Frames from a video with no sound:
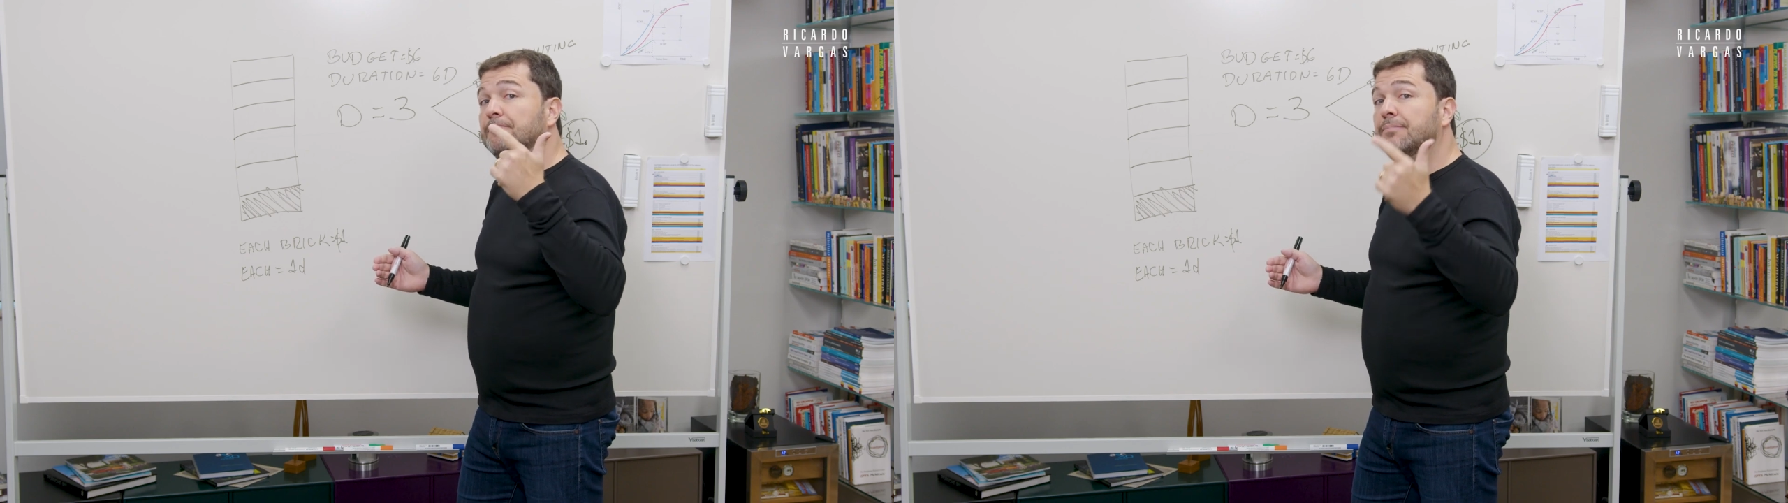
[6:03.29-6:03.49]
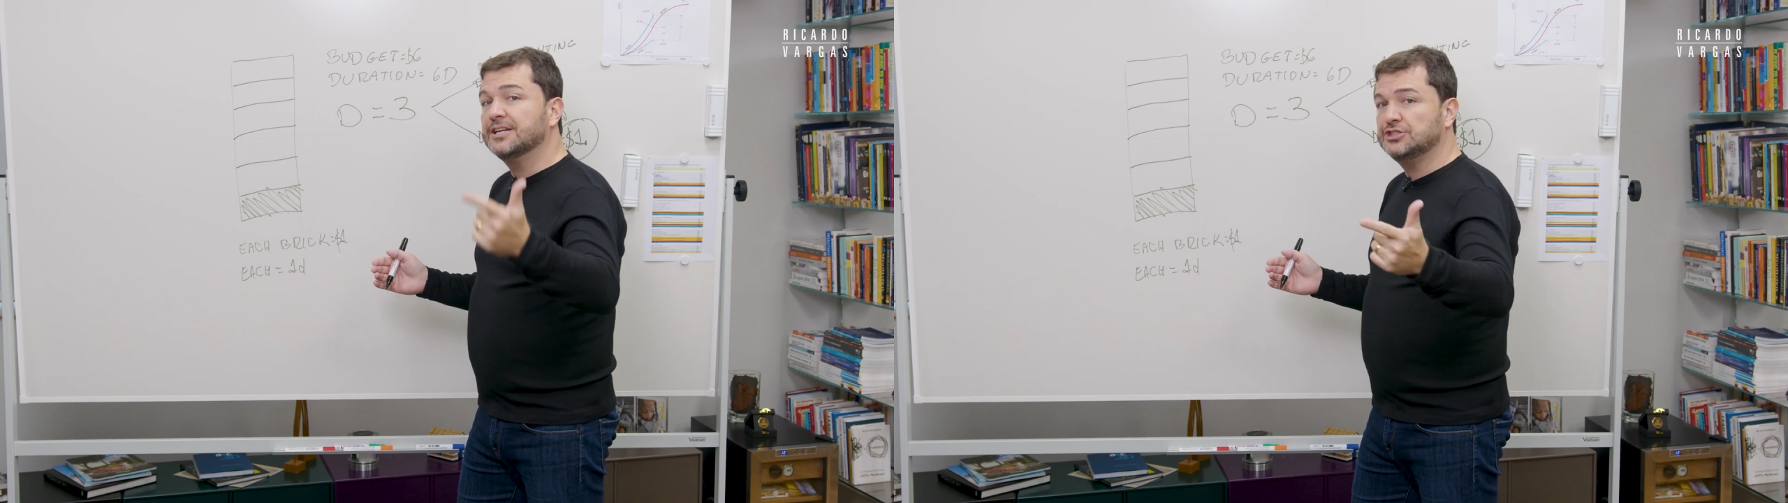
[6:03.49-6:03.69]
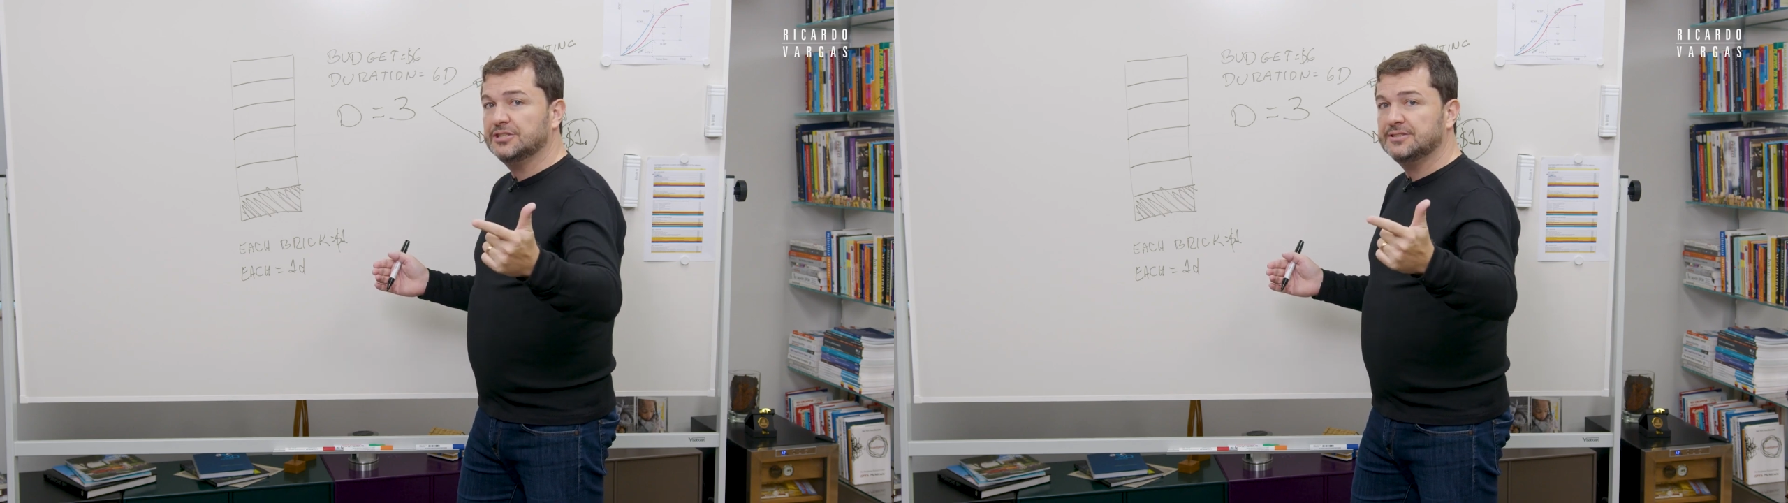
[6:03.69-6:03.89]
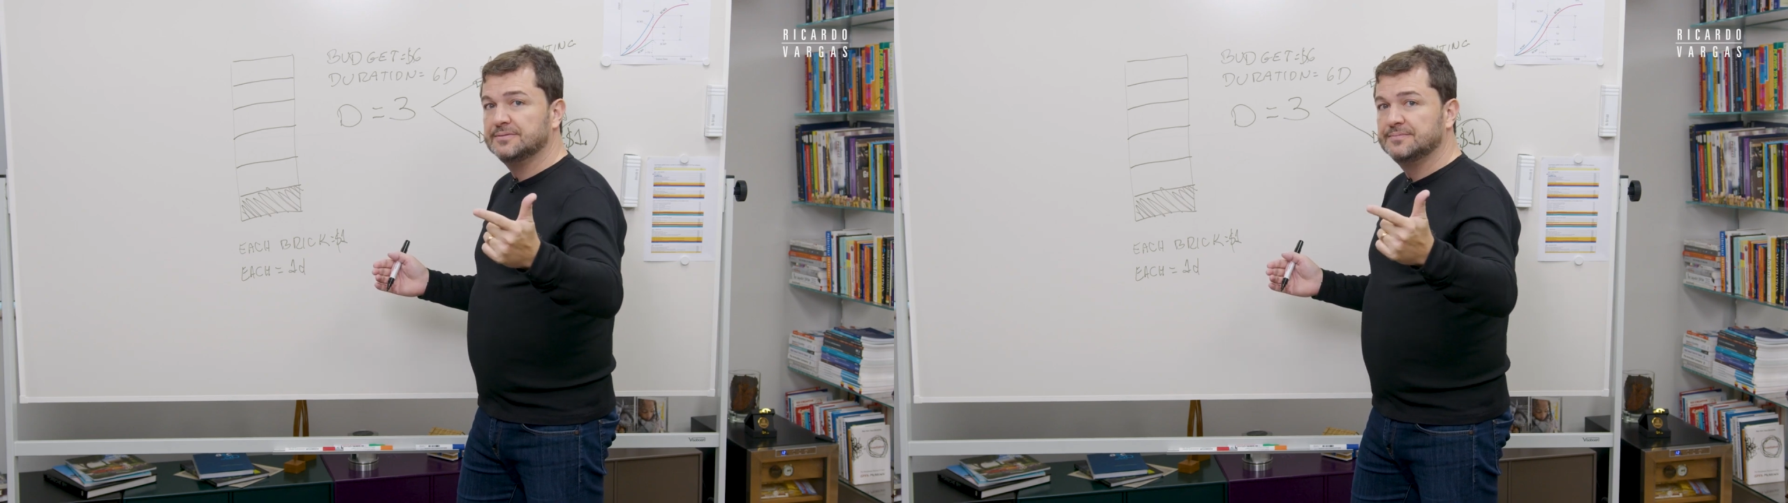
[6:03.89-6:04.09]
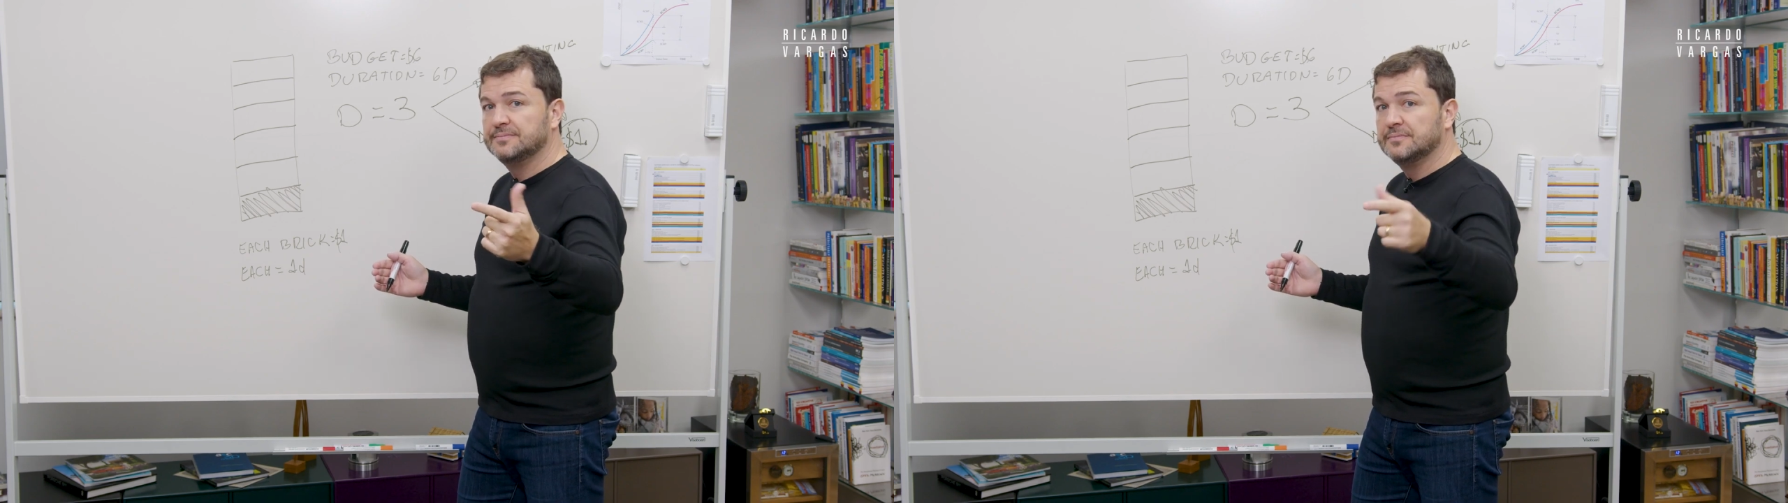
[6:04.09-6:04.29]
budget.
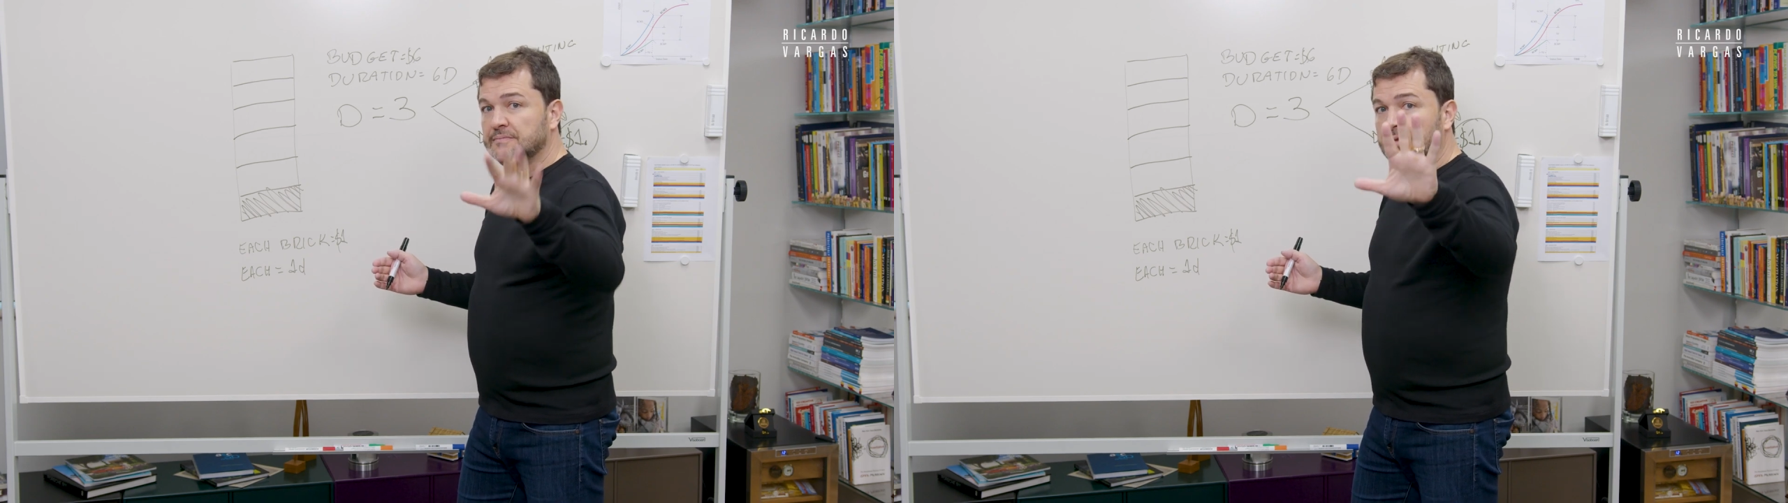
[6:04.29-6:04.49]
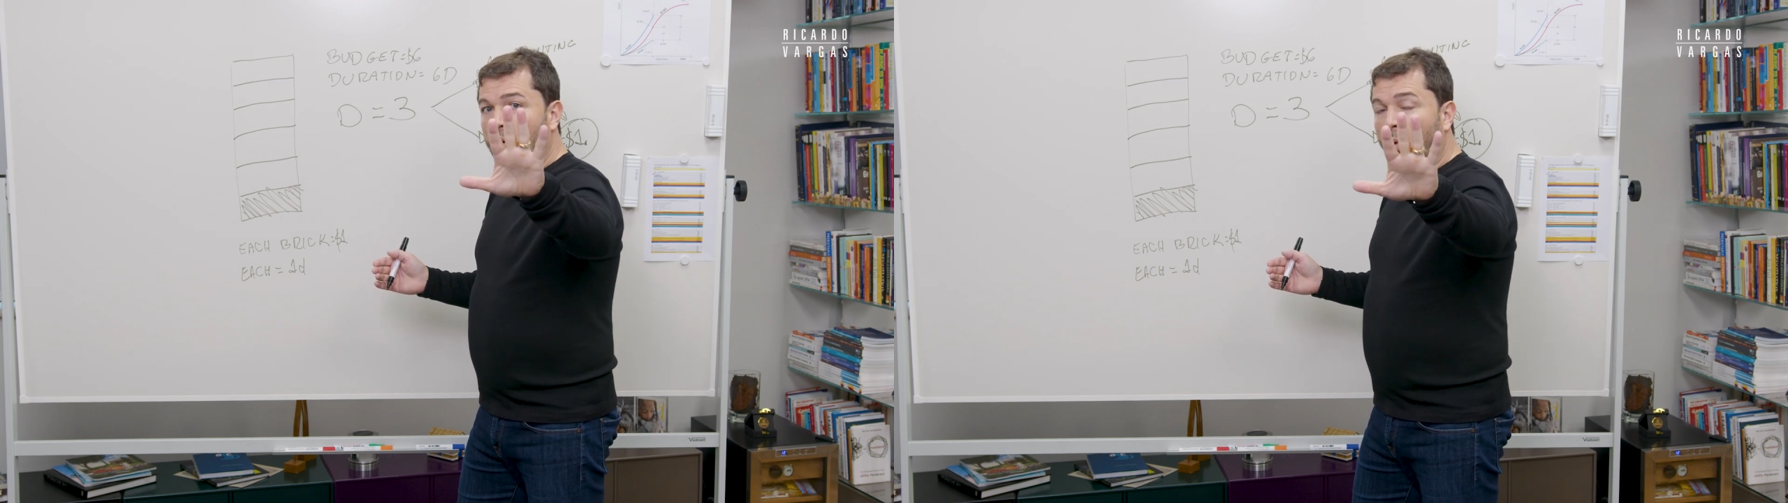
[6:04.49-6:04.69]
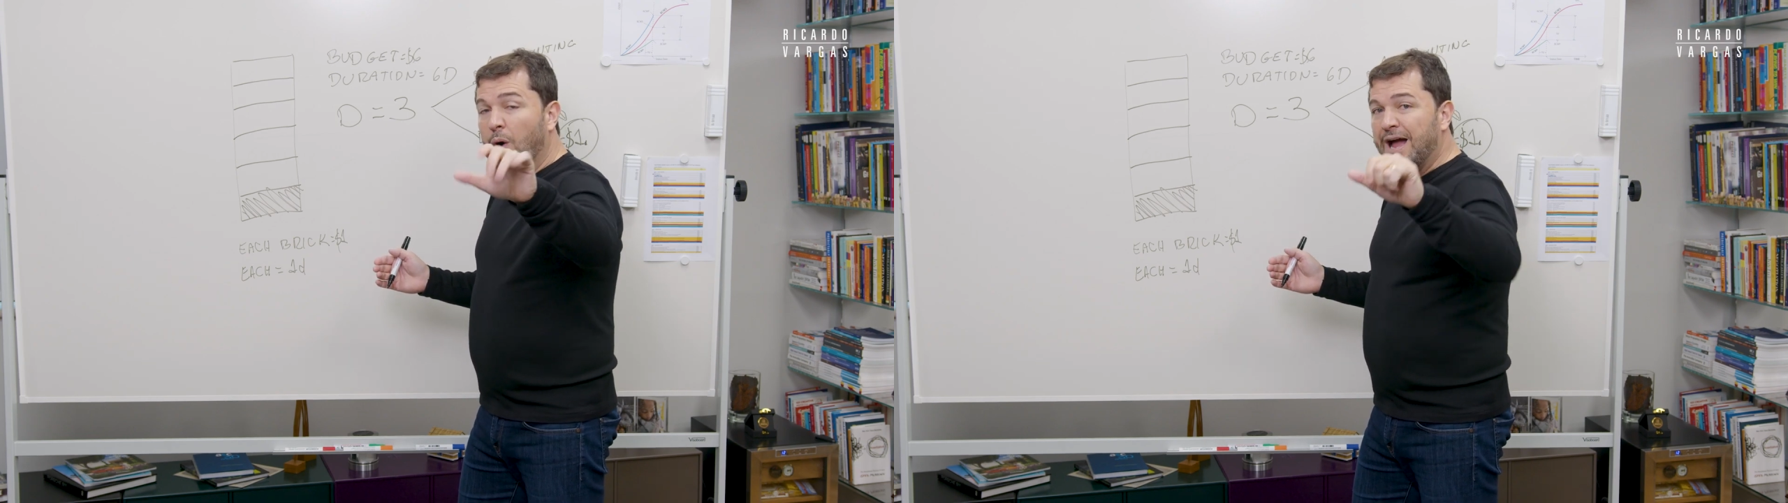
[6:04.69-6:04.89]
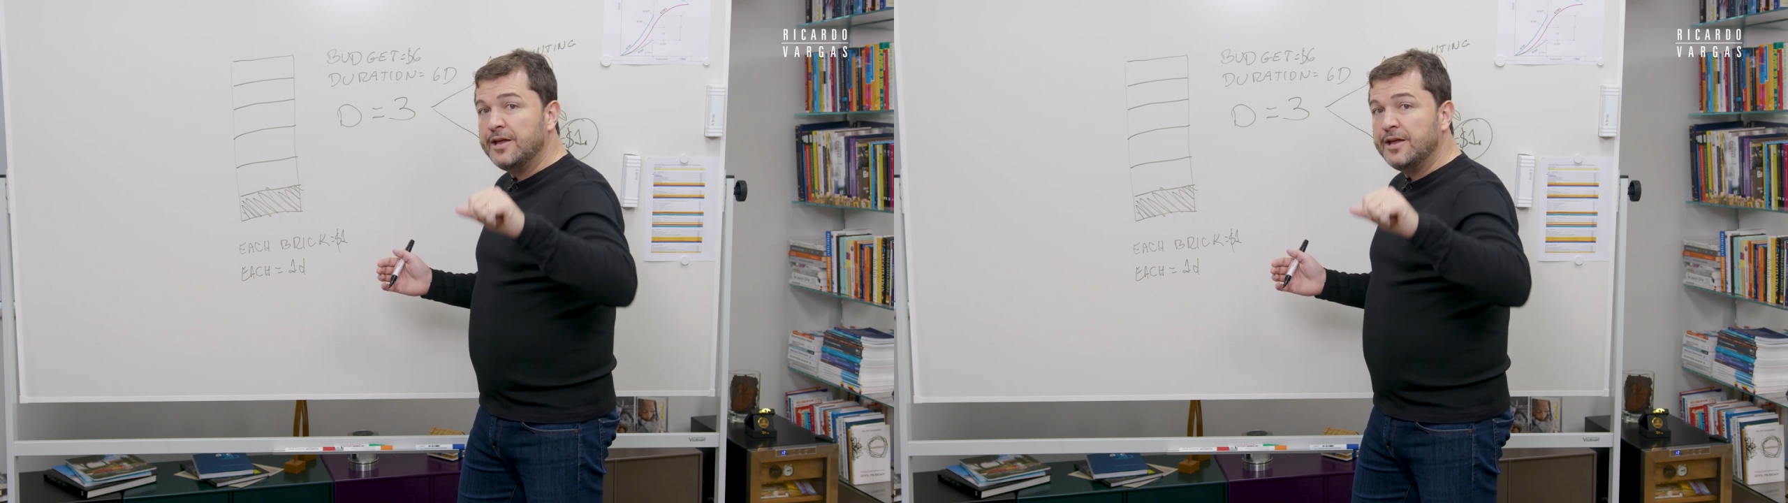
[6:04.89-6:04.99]
Why